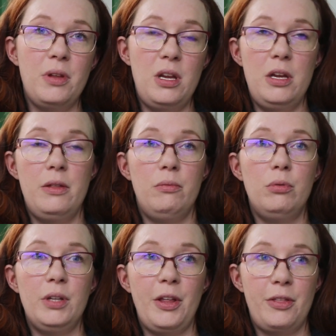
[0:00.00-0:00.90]
the
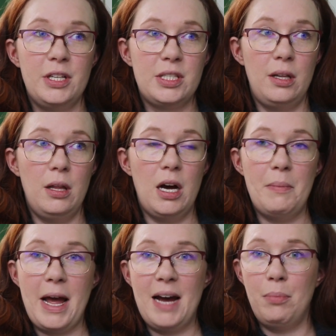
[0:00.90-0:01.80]
Woolly Thistle
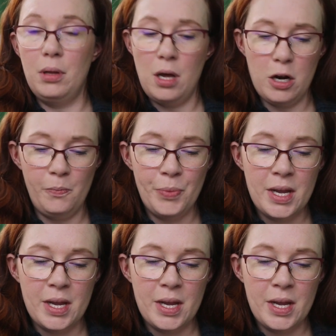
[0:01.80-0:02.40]
Hap Along.